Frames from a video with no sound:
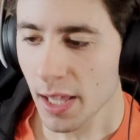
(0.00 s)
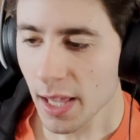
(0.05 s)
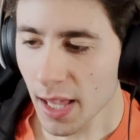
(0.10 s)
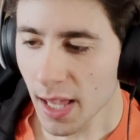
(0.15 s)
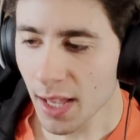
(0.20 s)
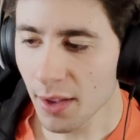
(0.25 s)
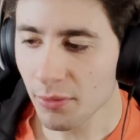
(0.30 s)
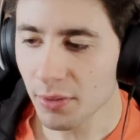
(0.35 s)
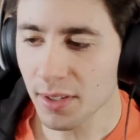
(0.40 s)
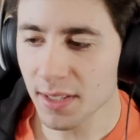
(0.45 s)

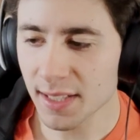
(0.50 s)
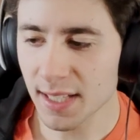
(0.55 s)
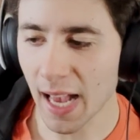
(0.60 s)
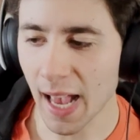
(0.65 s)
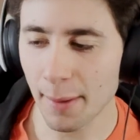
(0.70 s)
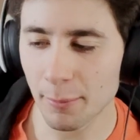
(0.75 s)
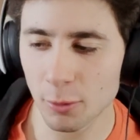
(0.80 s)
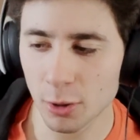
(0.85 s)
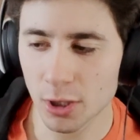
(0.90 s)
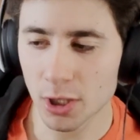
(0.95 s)
Every
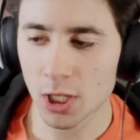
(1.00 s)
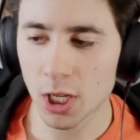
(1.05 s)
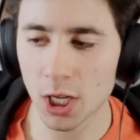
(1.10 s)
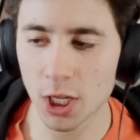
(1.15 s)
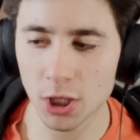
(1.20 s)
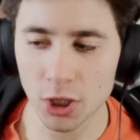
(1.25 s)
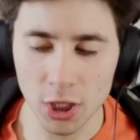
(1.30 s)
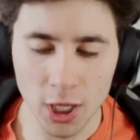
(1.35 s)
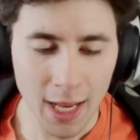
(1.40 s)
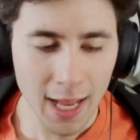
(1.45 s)
time we
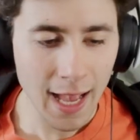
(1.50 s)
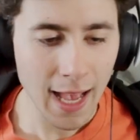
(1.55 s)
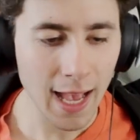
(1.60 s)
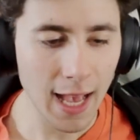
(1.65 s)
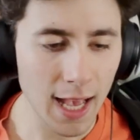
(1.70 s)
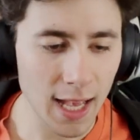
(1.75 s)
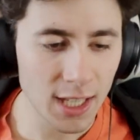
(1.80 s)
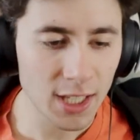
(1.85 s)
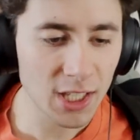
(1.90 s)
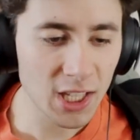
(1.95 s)
touch,
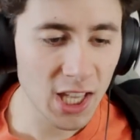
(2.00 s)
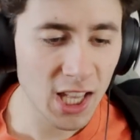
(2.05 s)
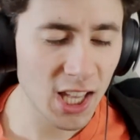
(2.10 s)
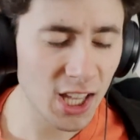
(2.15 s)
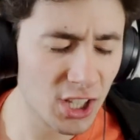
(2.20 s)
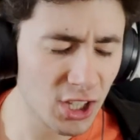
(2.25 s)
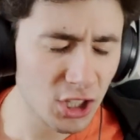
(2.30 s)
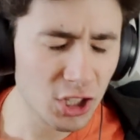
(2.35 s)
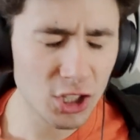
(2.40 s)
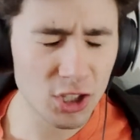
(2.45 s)
I get
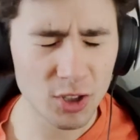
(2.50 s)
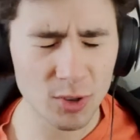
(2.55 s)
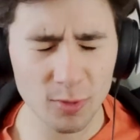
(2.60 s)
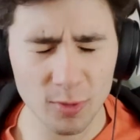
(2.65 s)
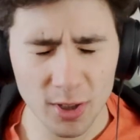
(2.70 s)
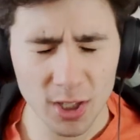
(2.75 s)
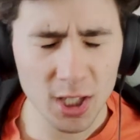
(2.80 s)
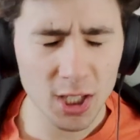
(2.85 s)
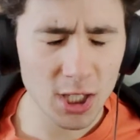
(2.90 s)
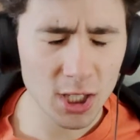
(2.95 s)
this
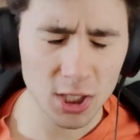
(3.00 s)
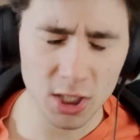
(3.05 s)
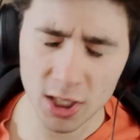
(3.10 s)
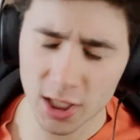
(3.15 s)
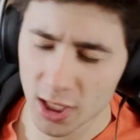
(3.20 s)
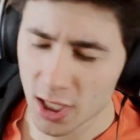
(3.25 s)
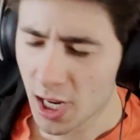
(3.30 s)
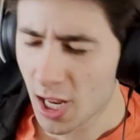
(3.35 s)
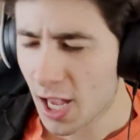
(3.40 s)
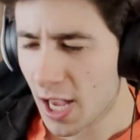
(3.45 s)

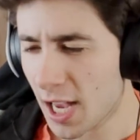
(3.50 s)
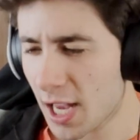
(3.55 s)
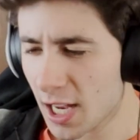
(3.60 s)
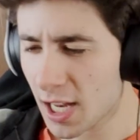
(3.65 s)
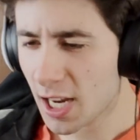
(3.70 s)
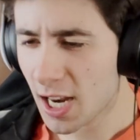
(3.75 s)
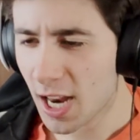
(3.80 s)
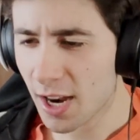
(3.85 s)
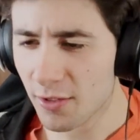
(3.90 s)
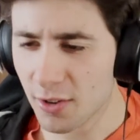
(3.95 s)
feeling,
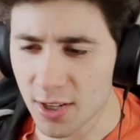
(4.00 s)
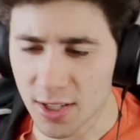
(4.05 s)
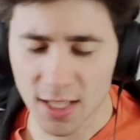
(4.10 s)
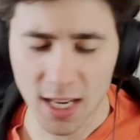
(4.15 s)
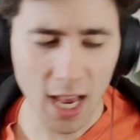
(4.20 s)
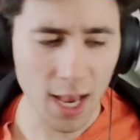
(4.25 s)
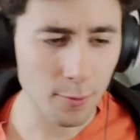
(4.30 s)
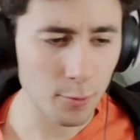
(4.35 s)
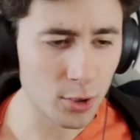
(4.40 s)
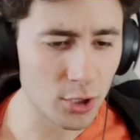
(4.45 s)
and every
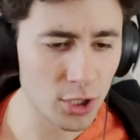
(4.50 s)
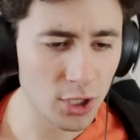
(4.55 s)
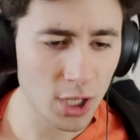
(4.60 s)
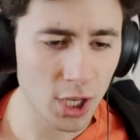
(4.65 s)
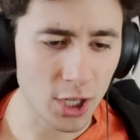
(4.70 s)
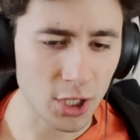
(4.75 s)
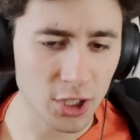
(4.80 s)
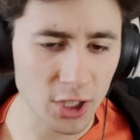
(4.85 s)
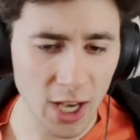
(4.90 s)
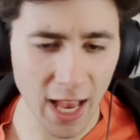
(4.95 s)
time we
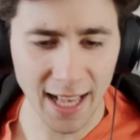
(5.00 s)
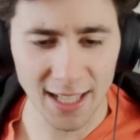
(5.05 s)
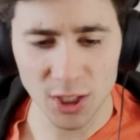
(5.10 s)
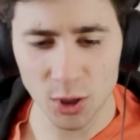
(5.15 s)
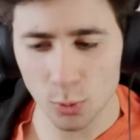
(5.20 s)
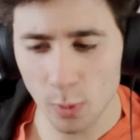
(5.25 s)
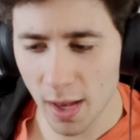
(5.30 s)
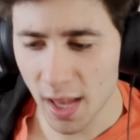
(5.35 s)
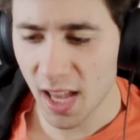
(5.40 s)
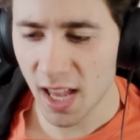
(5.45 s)
touch, I
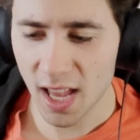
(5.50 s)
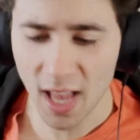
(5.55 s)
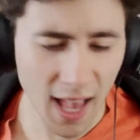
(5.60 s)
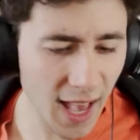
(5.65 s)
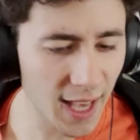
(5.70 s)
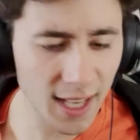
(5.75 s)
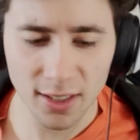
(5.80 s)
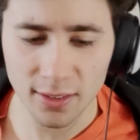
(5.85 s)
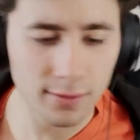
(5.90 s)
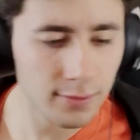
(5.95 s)
swear
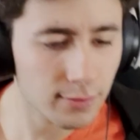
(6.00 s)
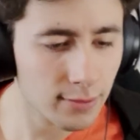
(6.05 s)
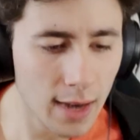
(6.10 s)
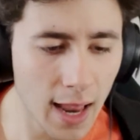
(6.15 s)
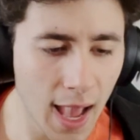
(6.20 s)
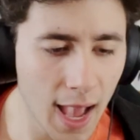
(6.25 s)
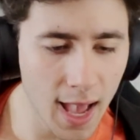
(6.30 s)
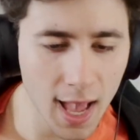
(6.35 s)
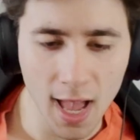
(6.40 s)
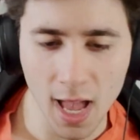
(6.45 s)
I can
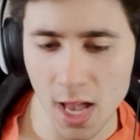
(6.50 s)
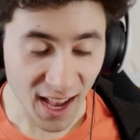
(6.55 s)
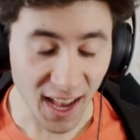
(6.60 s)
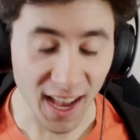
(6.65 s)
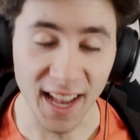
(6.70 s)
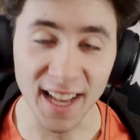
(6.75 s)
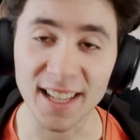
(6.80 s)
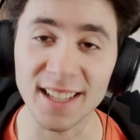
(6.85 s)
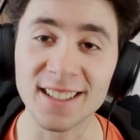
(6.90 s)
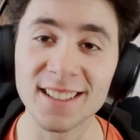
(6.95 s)
fly.
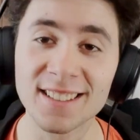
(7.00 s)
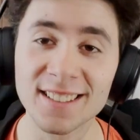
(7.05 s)
Hey,